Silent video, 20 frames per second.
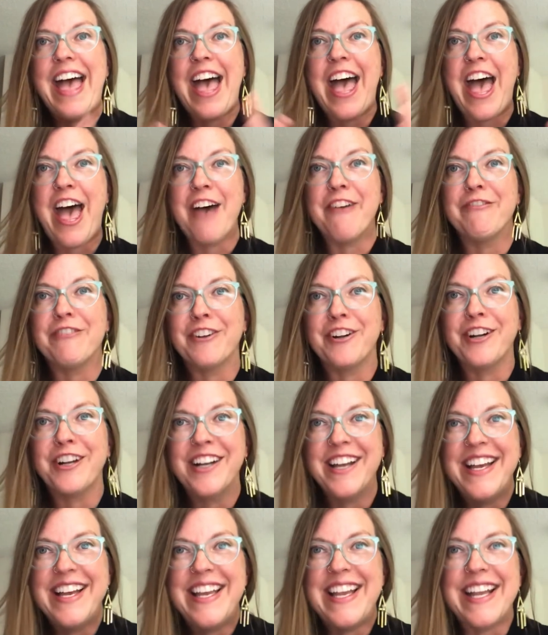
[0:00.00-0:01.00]
ever
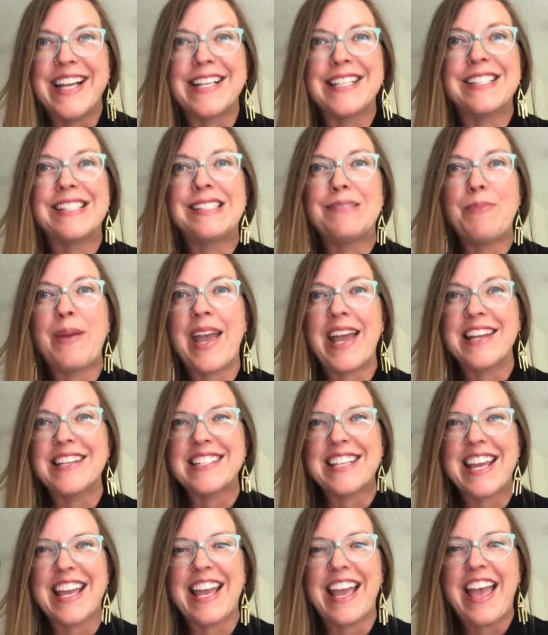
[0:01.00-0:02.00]

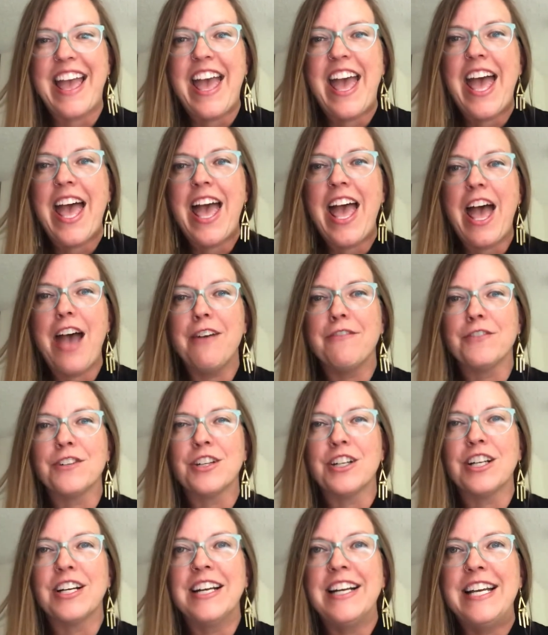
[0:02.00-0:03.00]
expanding,
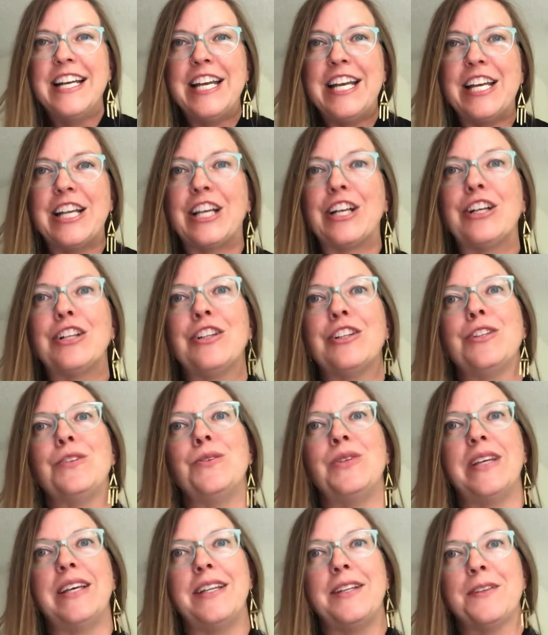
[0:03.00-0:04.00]
ever
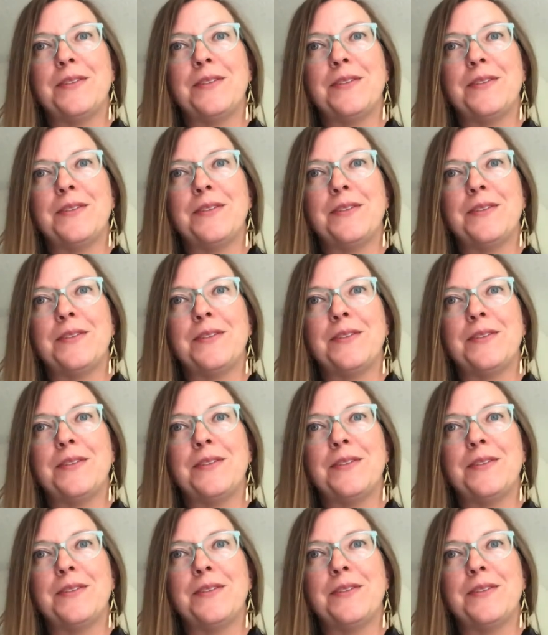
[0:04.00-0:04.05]
included.